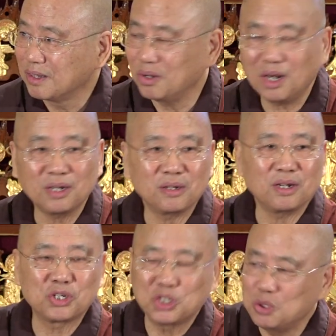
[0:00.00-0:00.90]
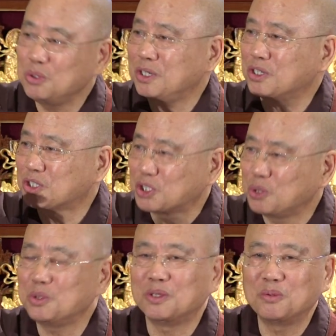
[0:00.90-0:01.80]
You're not a studious
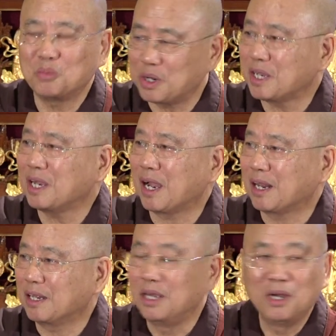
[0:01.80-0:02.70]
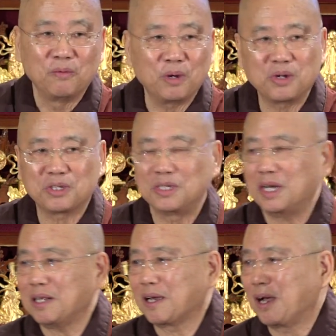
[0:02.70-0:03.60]
student working at it, whereas
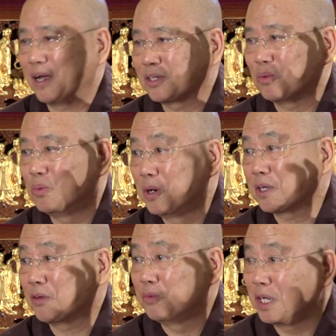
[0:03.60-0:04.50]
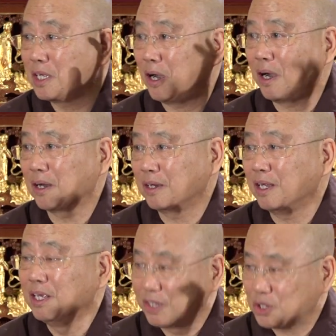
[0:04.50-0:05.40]
the other guys are working really hard at
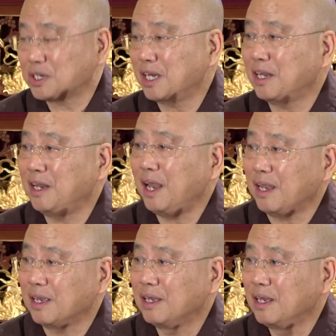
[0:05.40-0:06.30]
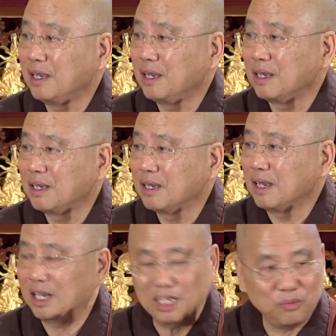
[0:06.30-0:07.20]
it. They should get an A.
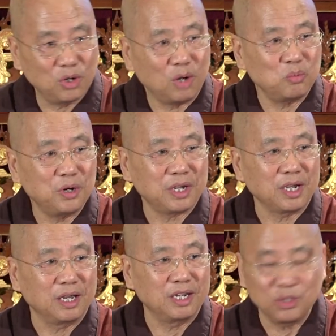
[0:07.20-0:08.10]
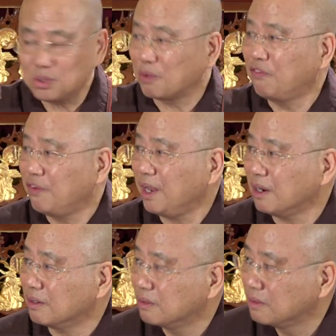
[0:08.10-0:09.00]
And if you're not working at it, you should
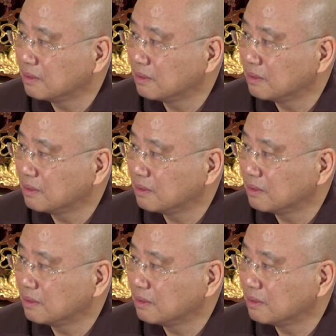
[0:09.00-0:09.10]
fail.